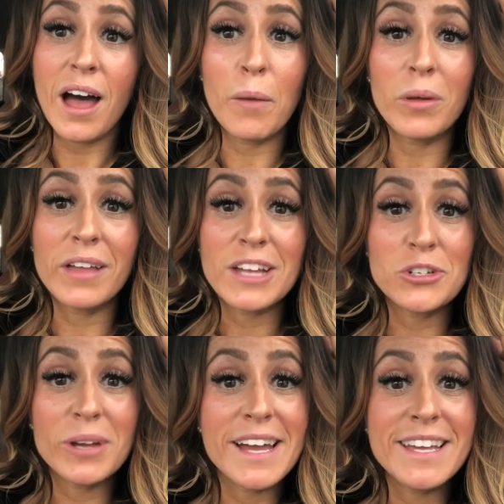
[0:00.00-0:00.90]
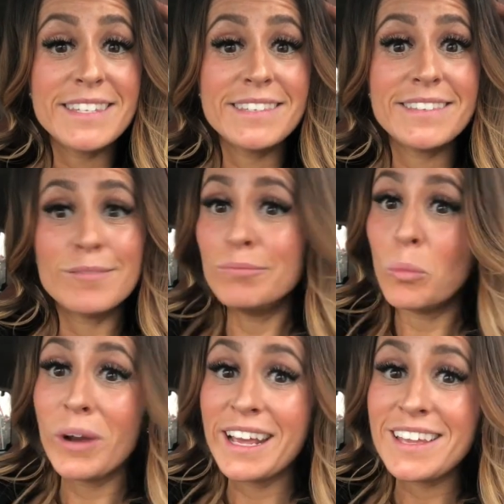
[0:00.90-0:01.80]
I will catch you guys
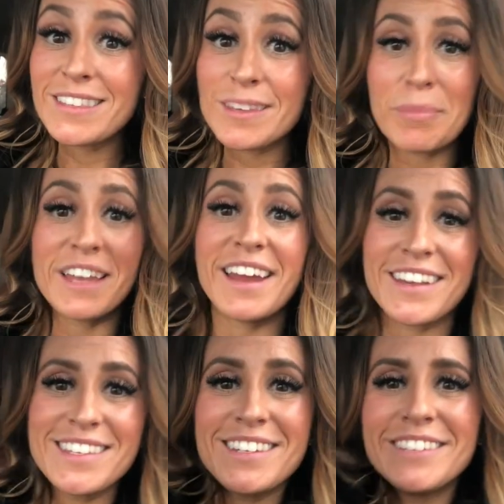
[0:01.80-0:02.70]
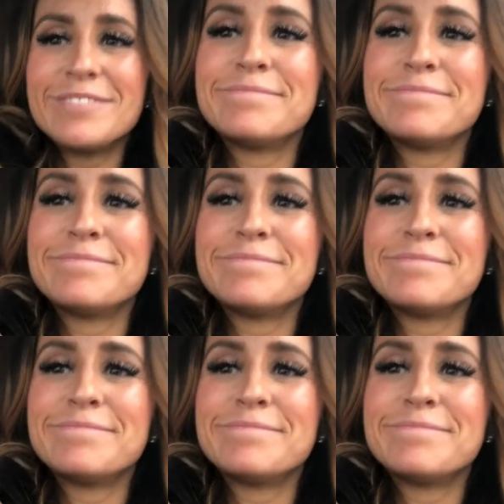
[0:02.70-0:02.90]
when I eat something next.